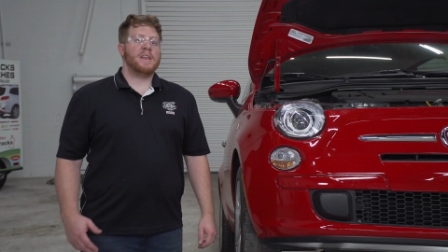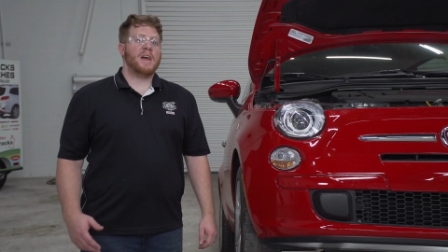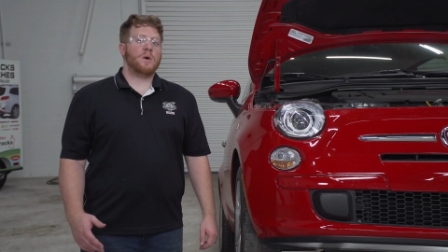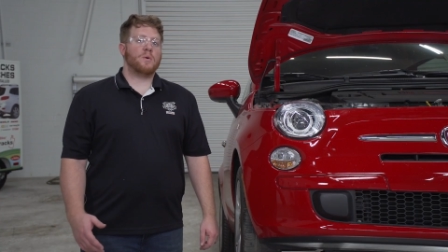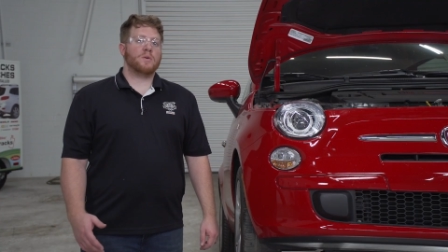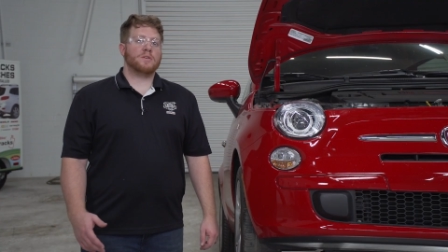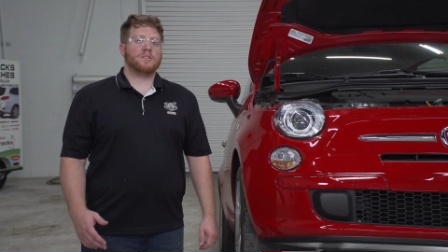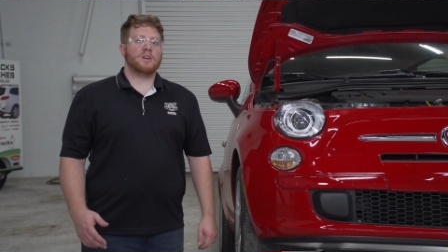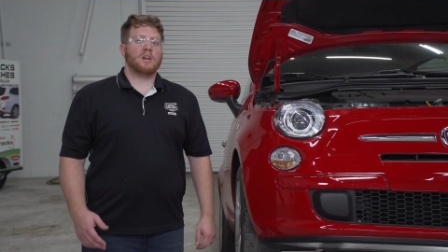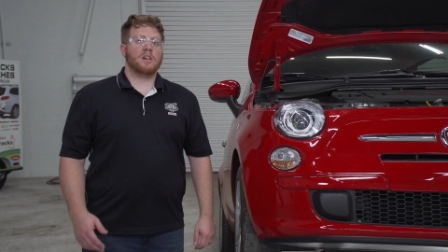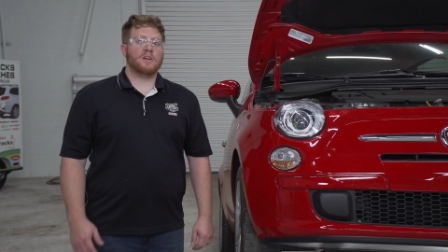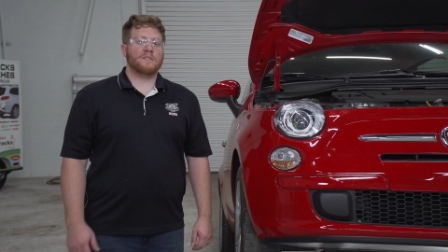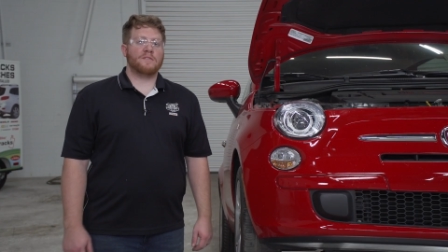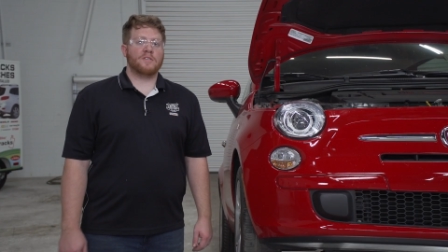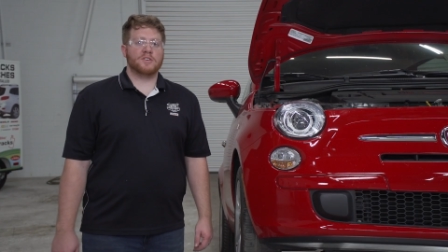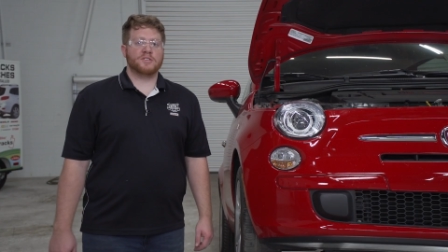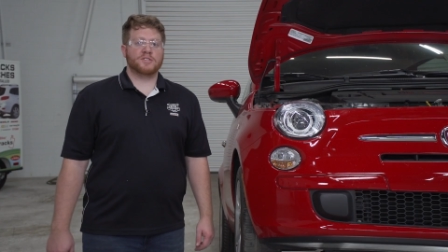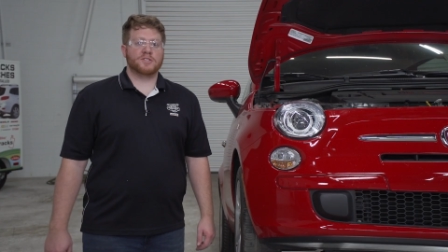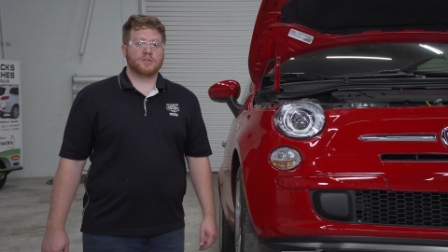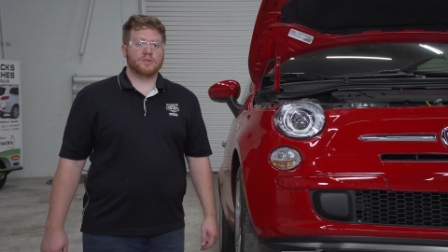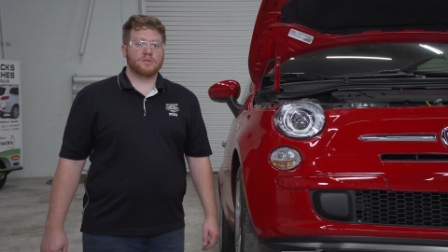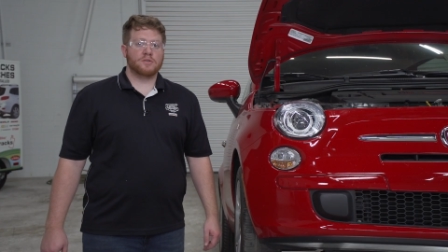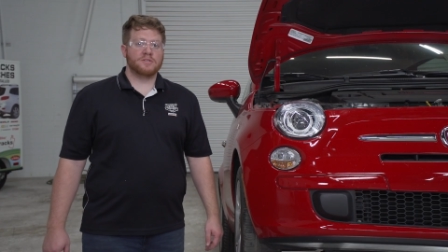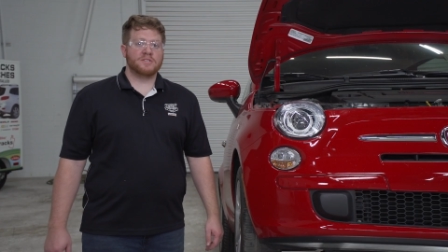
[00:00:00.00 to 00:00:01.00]
Now with all of our
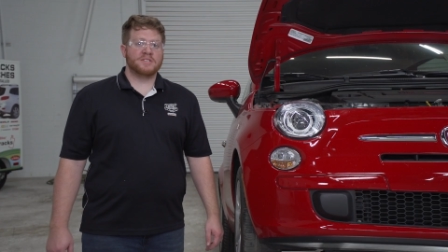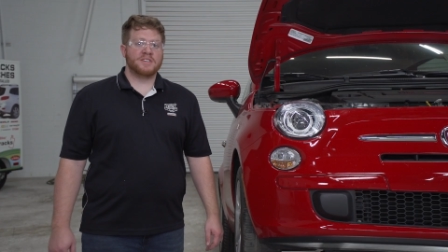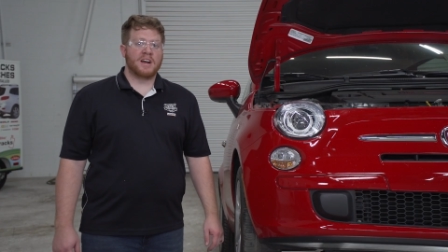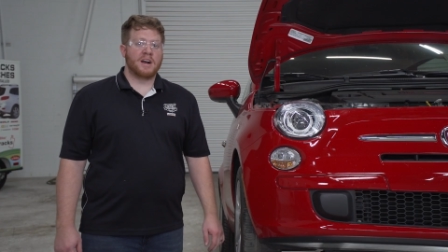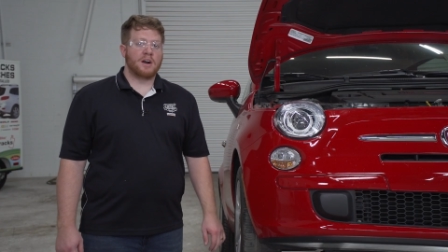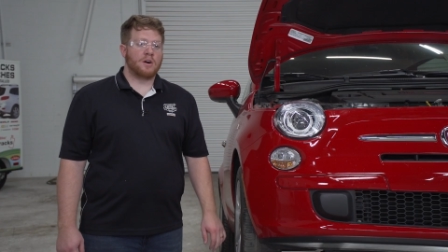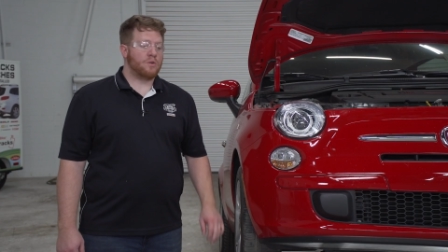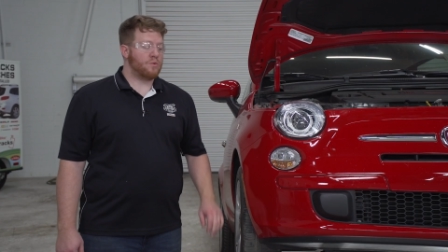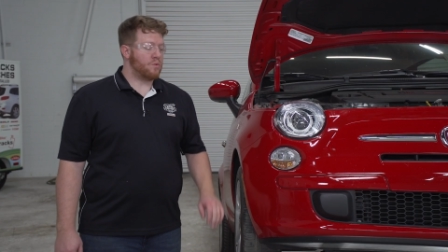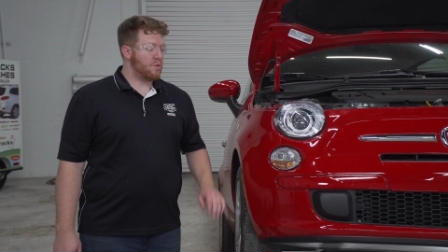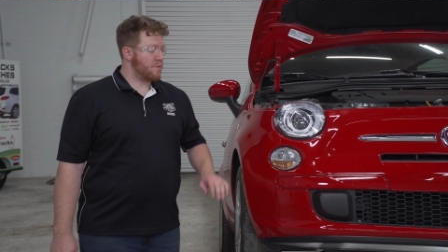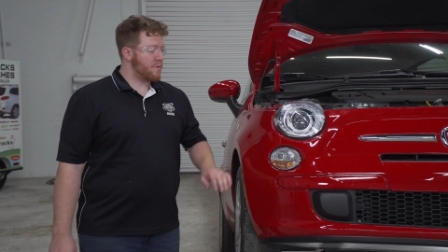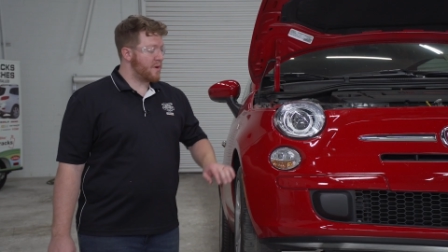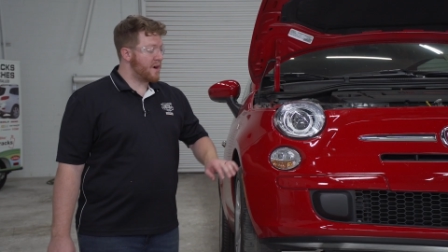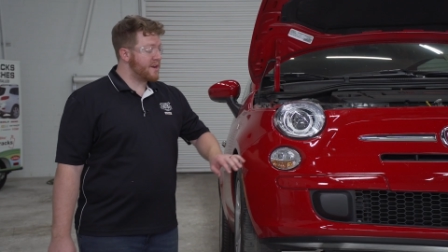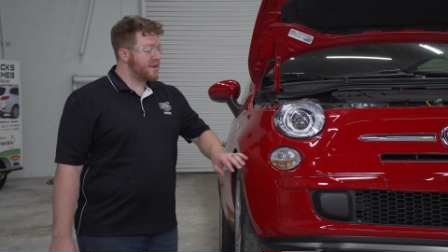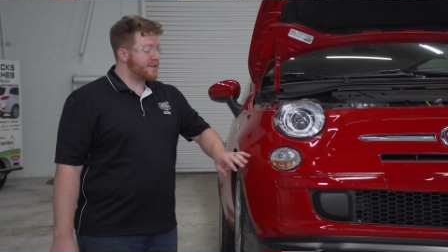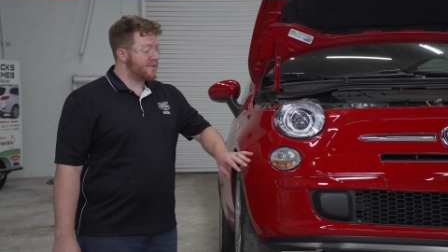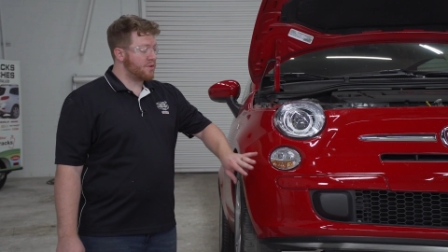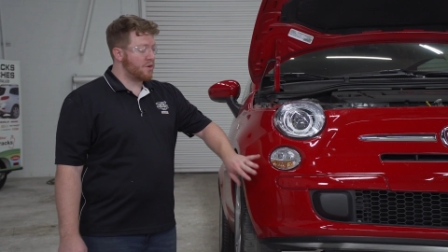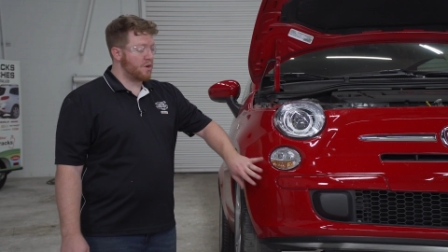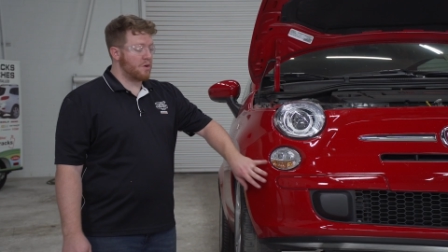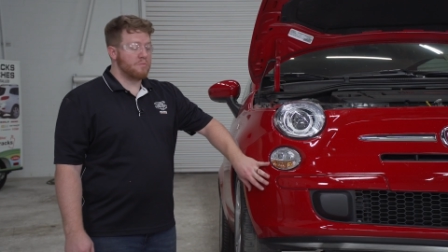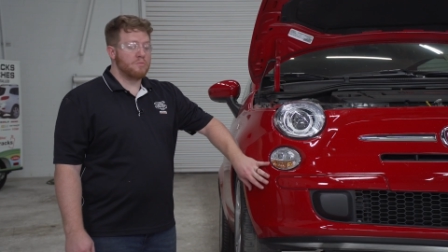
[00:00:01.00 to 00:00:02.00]
screws out, we're ready
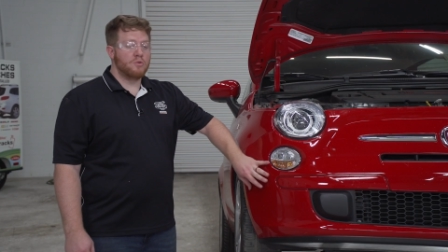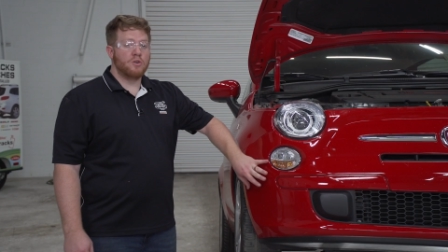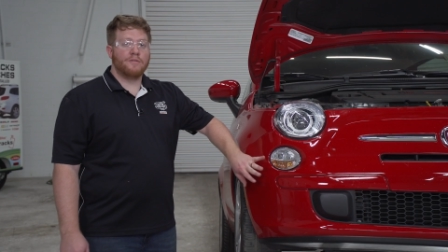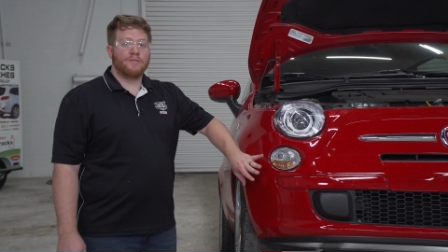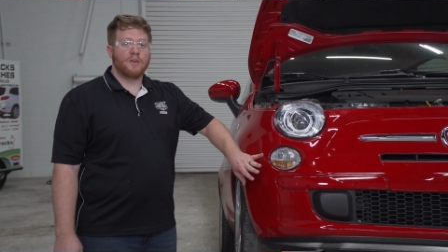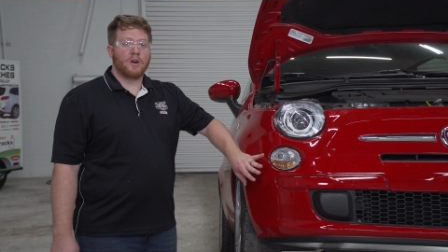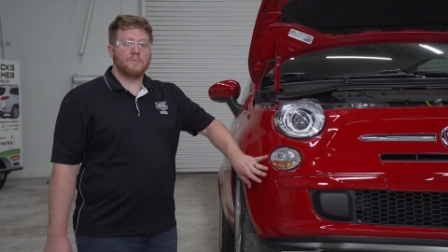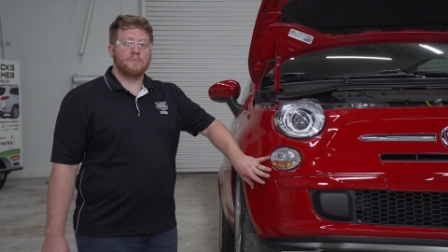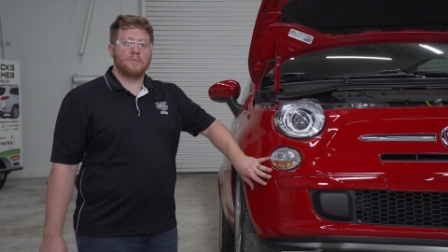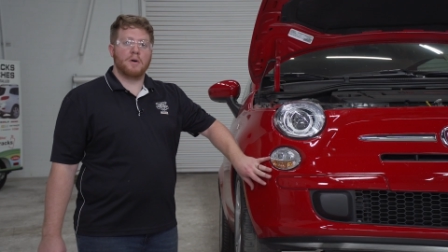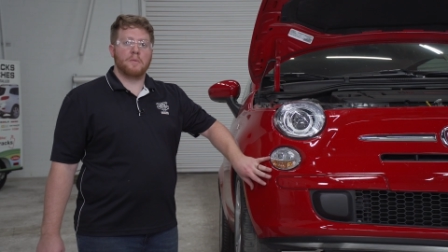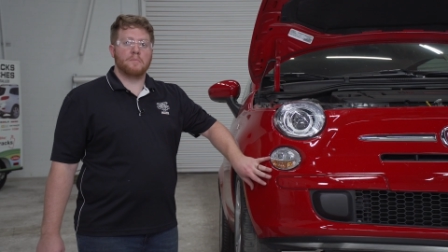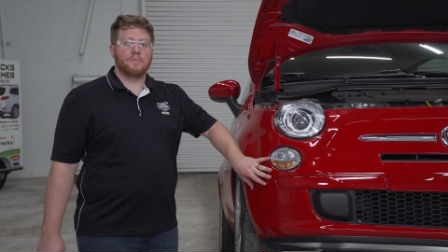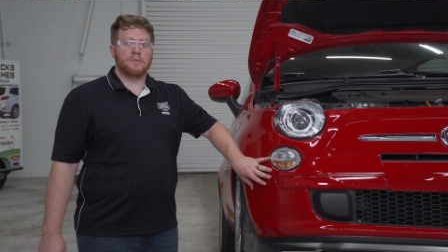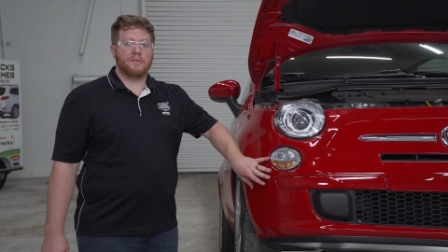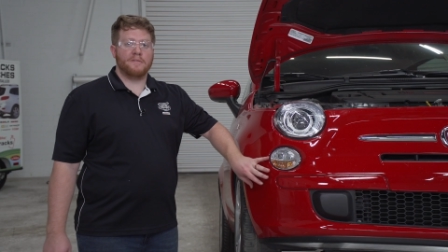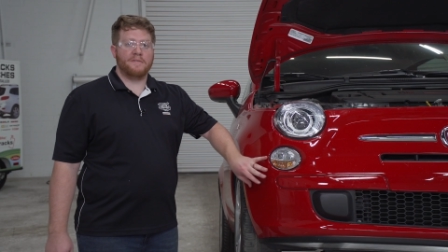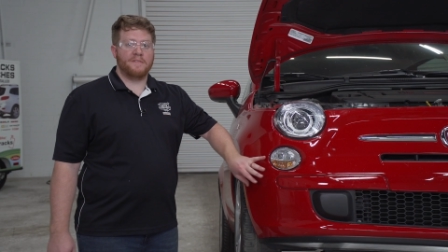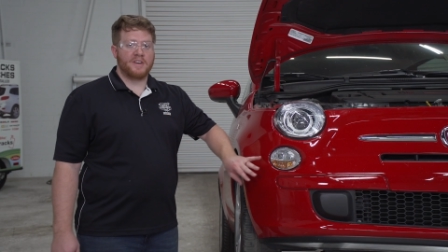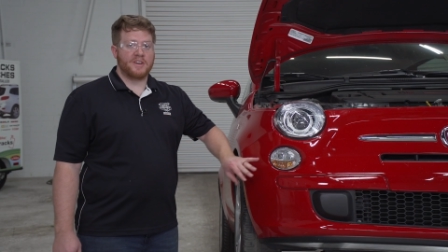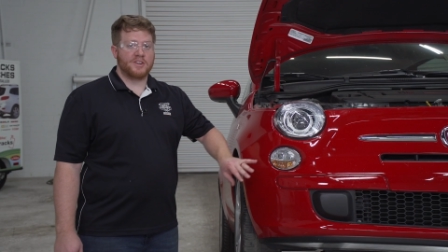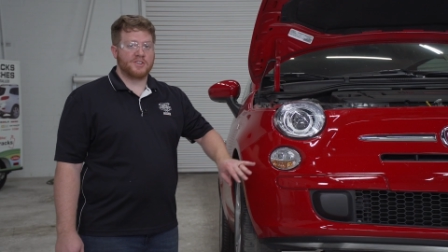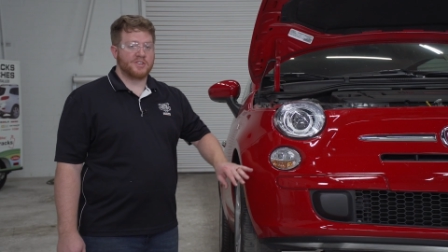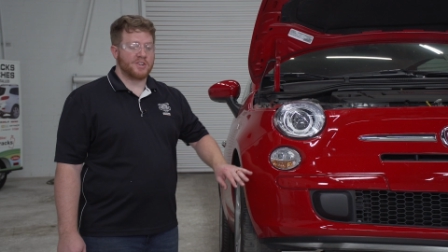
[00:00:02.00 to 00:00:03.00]
to remove our bumper
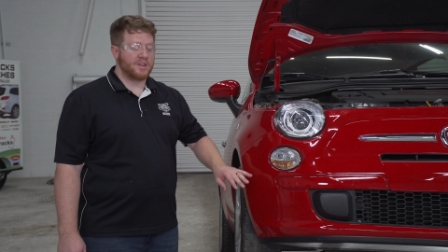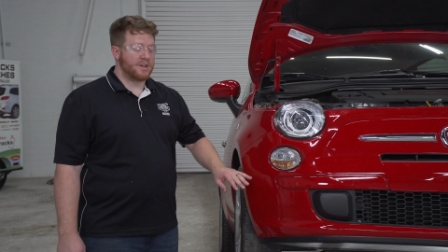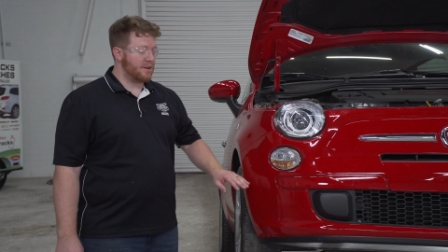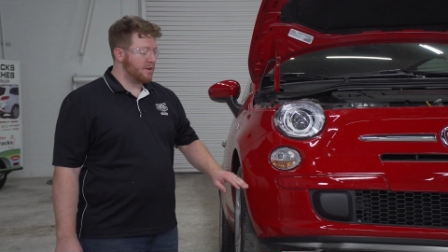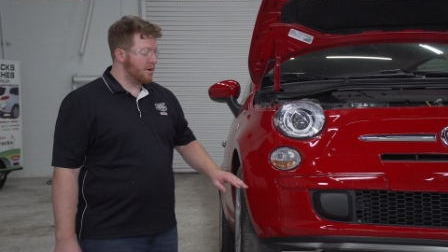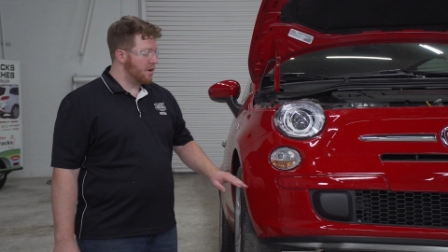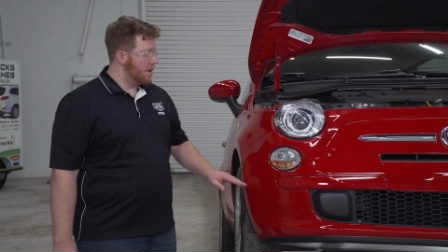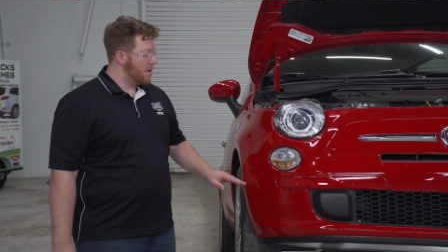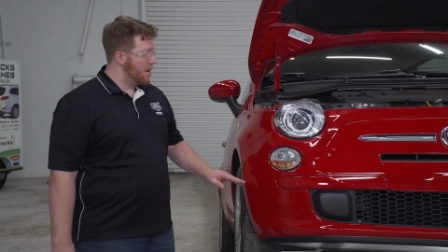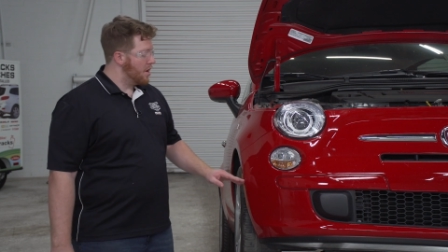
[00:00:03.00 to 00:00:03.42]
fascia.